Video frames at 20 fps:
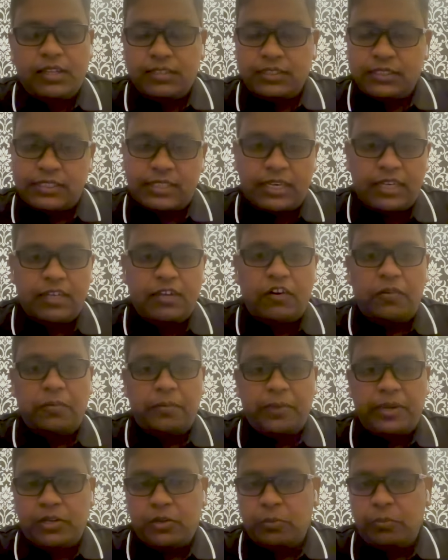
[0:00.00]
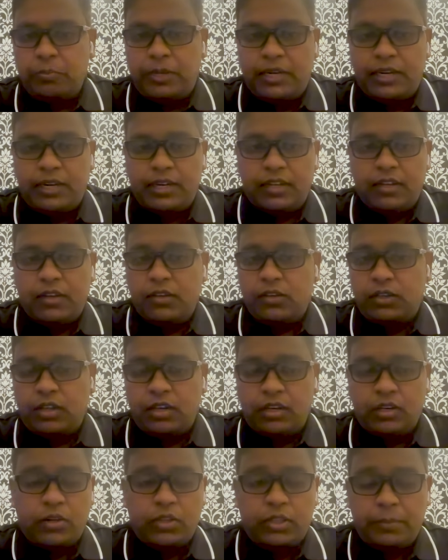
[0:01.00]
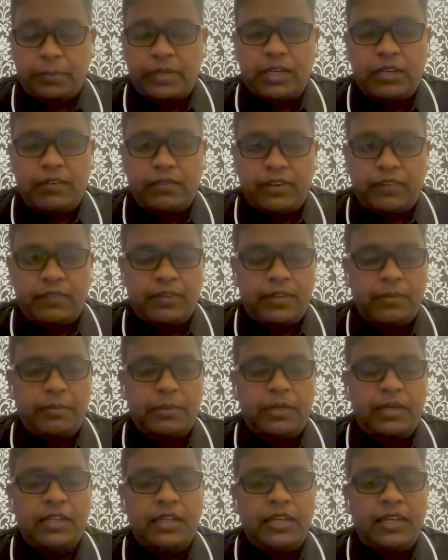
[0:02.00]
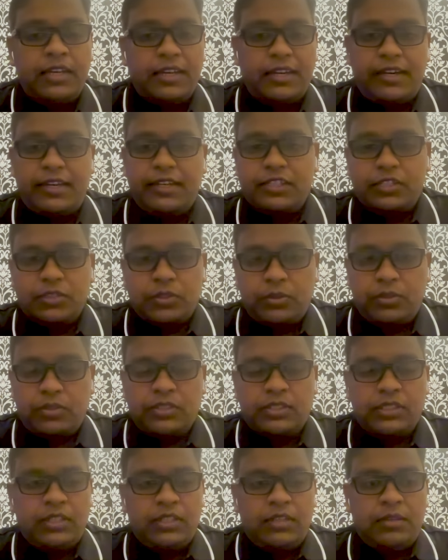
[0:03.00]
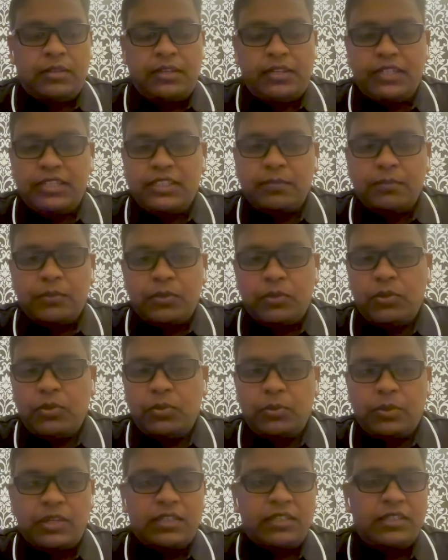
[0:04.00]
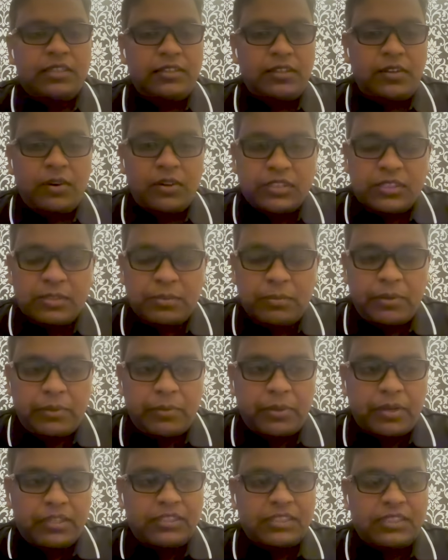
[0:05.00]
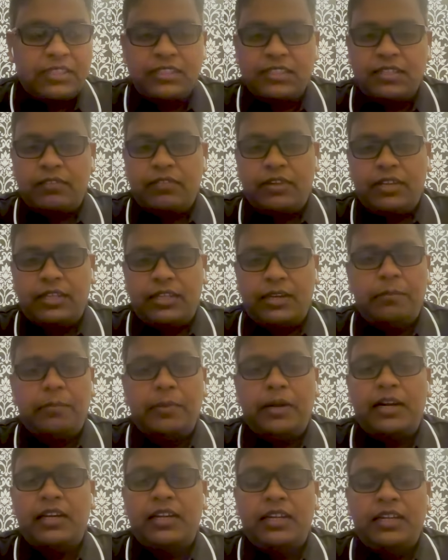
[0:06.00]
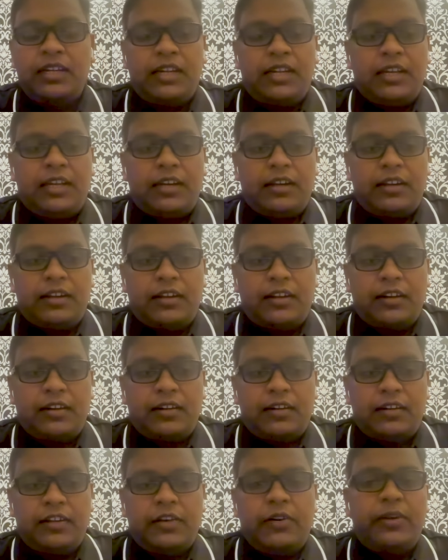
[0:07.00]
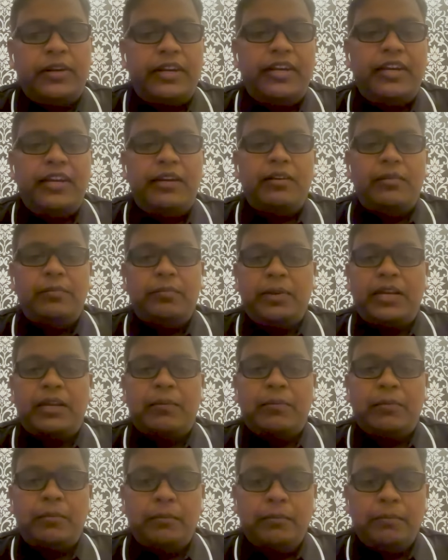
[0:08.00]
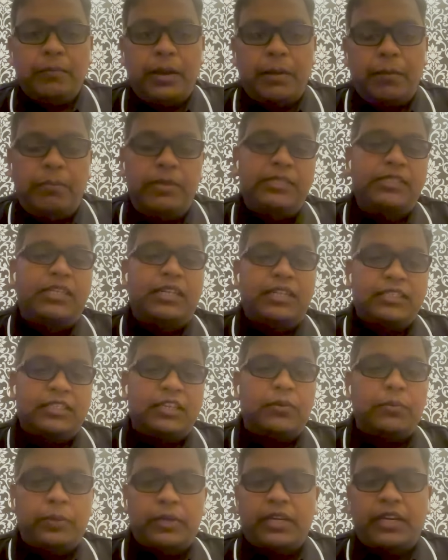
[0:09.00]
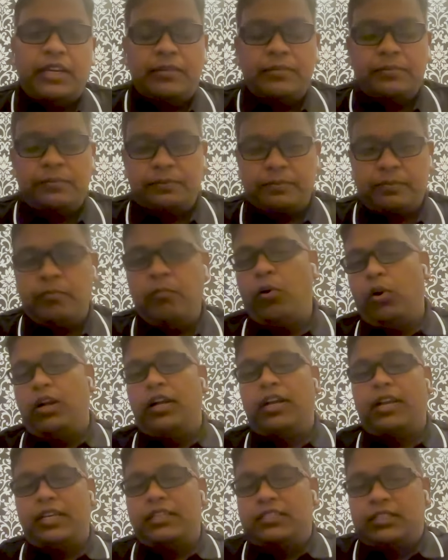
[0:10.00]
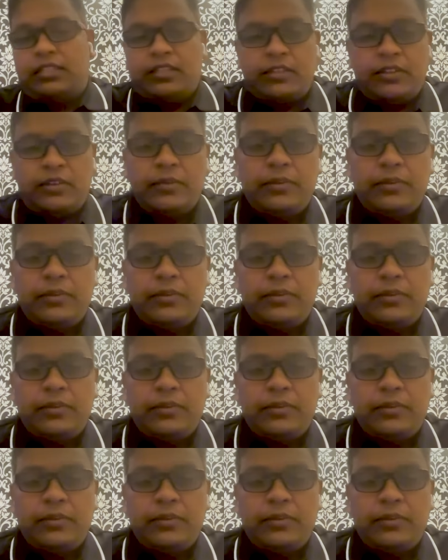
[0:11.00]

state government to build algorithmically verifiable credit scores, did some cool work, got some rewards and stuff like that, but it didn't become a business that we can monetize and